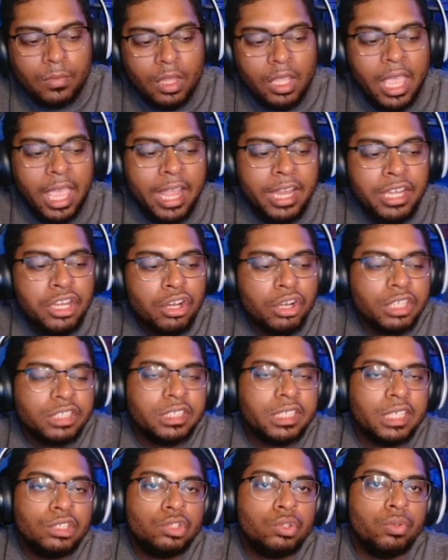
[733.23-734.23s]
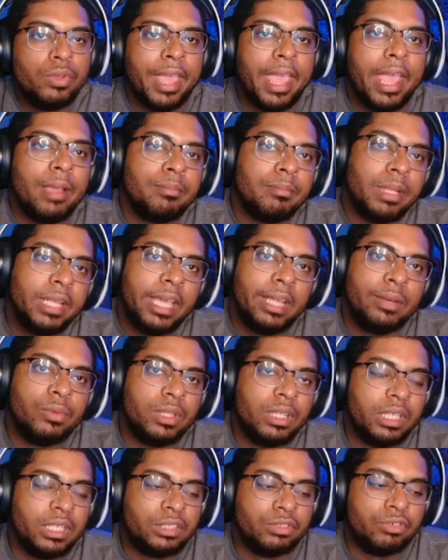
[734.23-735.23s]
And your essential game plan
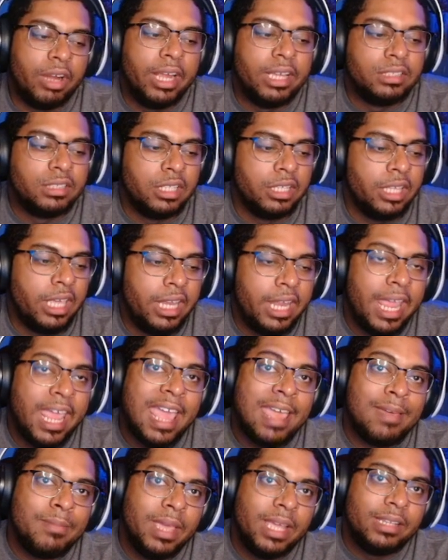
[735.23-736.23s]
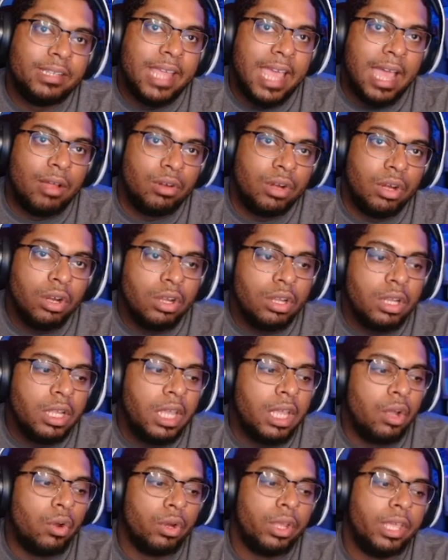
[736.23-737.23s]
with this, right, is to get Ant-Man down
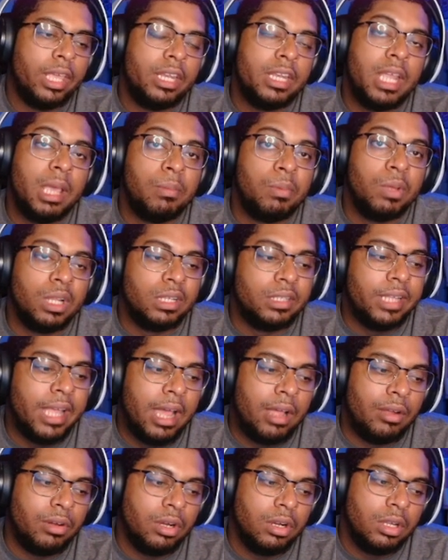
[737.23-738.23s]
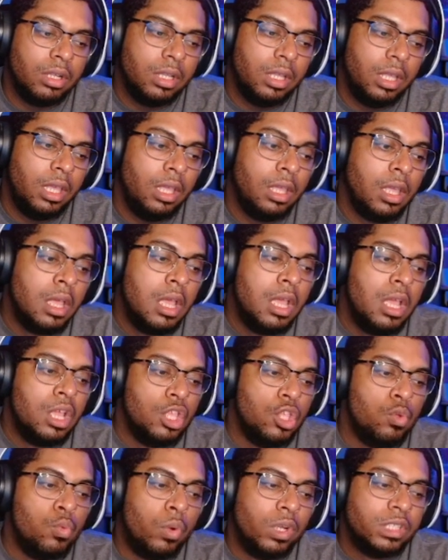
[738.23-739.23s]
early or get Nebula down early.
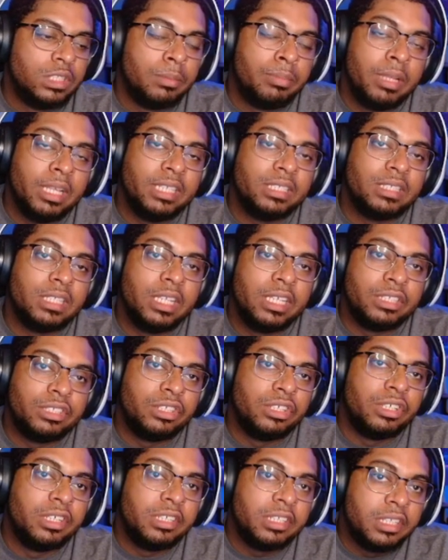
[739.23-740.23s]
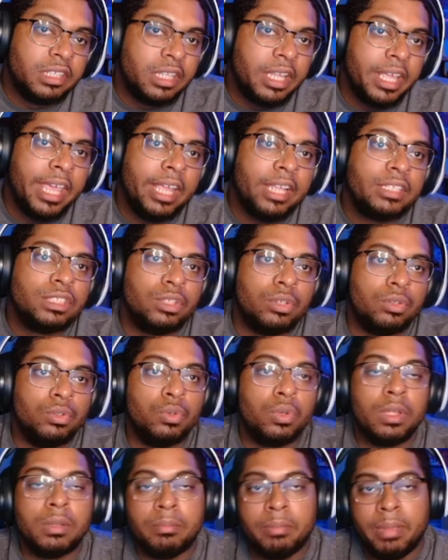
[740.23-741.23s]
You want to place Lizard in a lane so you
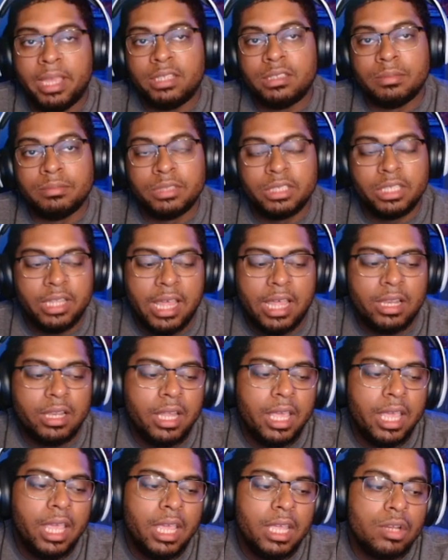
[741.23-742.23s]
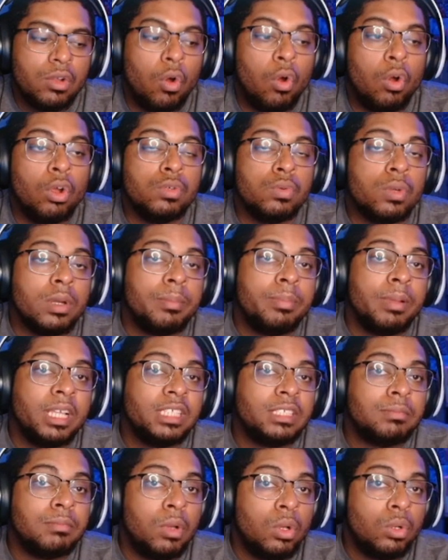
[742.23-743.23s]
can bait them to that lane, or you want to
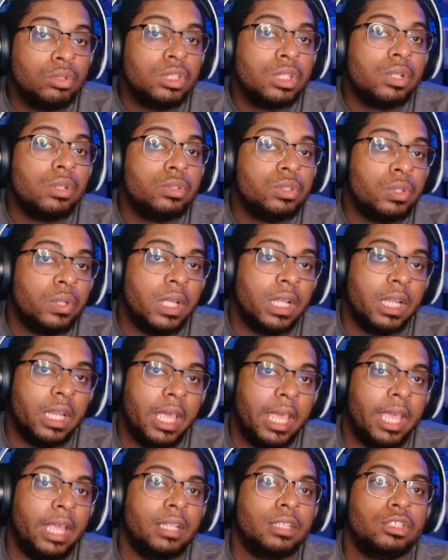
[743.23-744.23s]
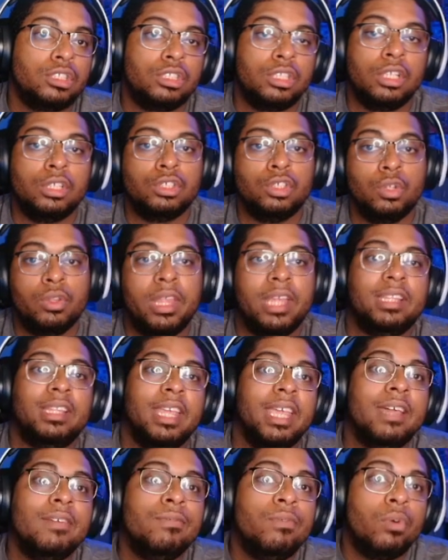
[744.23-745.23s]
place Mojo to a lane so that
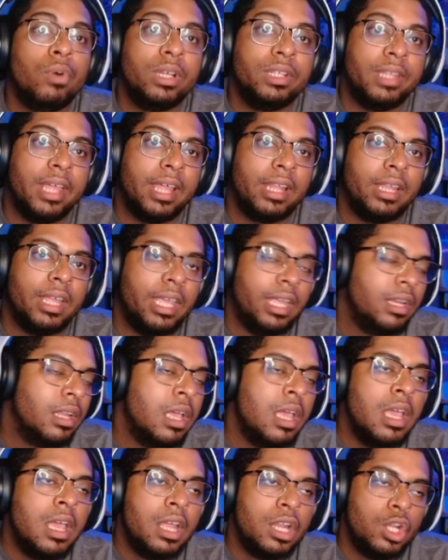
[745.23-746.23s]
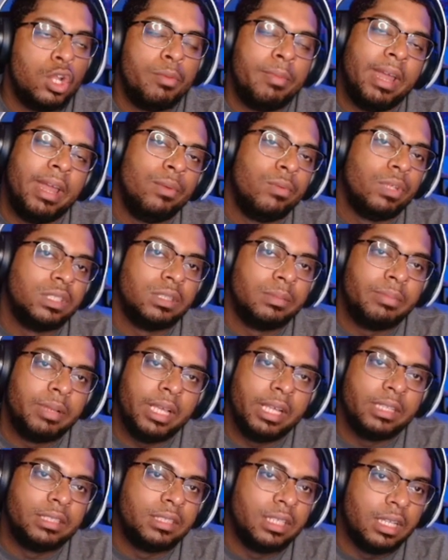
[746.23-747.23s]
they avoid that lane. Nobody wants to
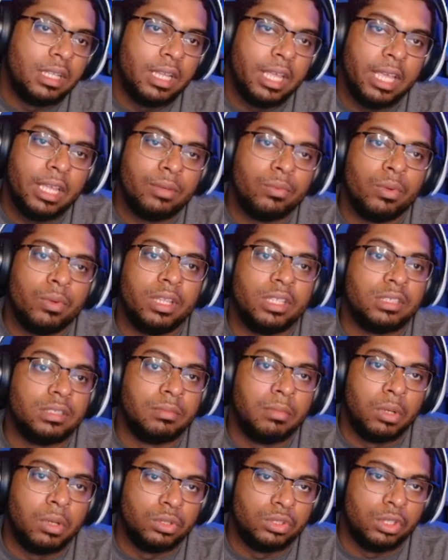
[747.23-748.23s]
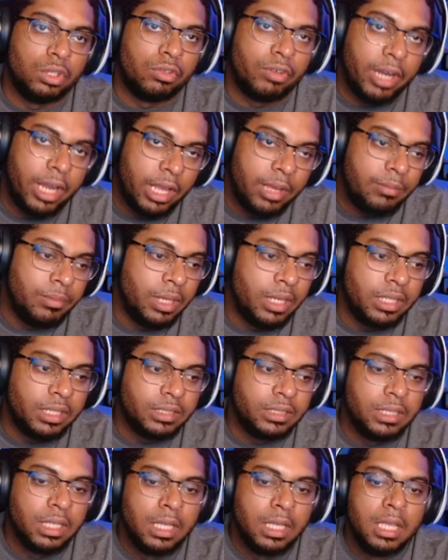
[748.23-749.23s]
play into a lane where there's a Mojo, right?
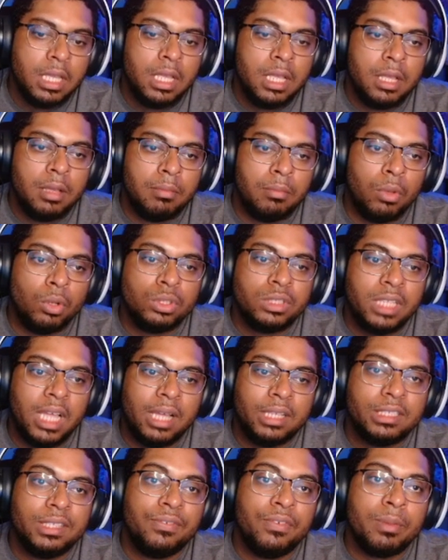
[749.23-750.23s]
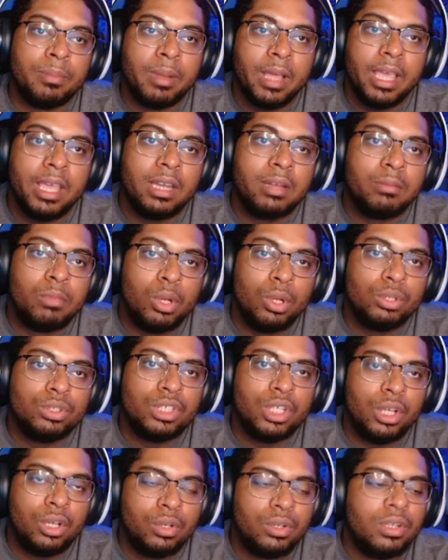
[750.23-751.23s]
Because most times if you're playing a
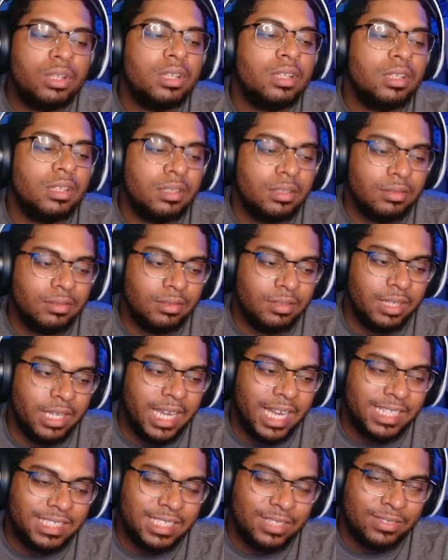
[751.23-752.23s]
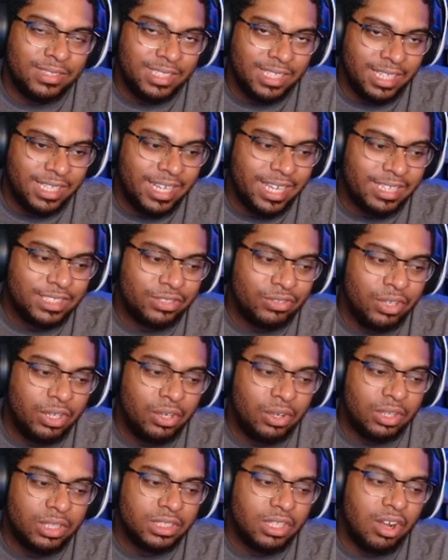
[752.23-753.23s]
Mojo, you got your next 3
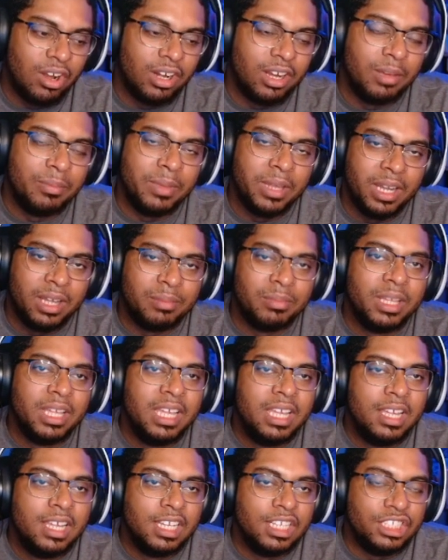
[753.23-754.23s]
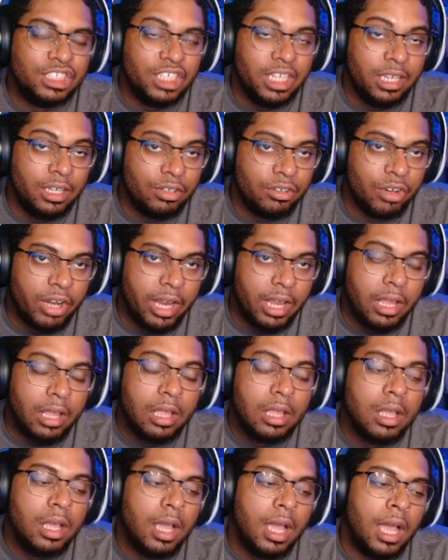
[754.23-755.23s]
cost card coming up, Jean Grey.
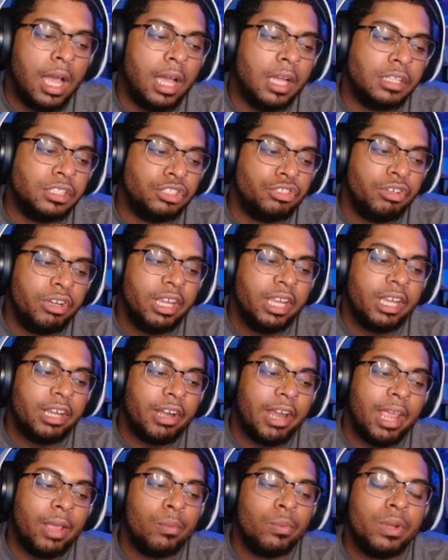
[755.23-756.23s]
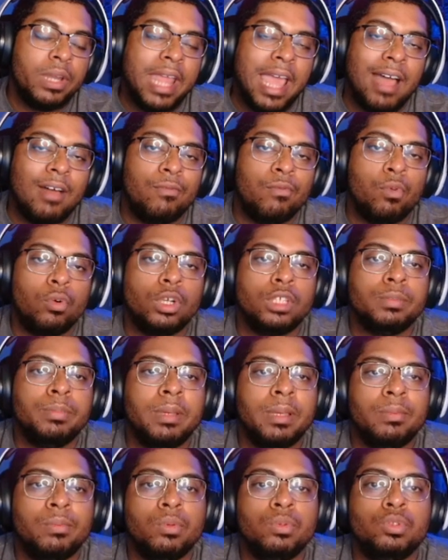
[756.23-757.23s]
Jean Grey will now force
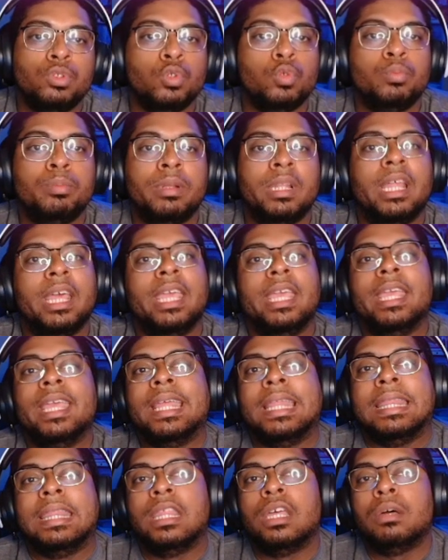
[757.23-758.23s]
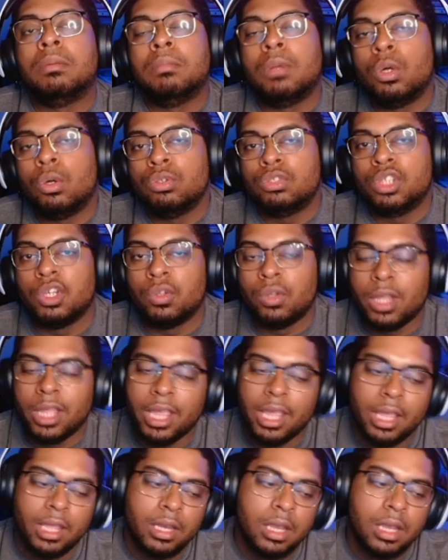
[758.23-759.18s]
people to play in the Mojo lane.